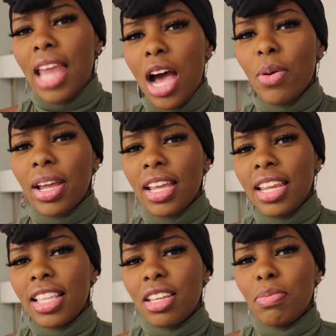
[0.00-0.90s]
Now I can
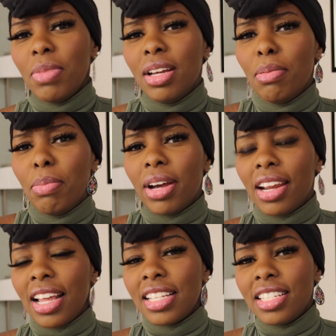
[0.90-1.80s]
eat them,
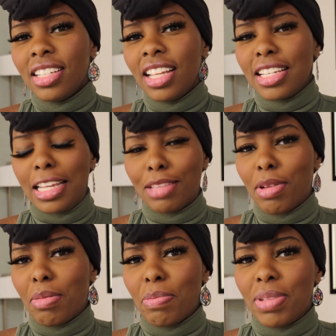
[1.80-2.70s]
but I still like take them
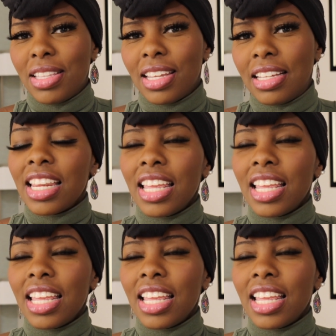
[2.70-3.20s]
out of my pizza.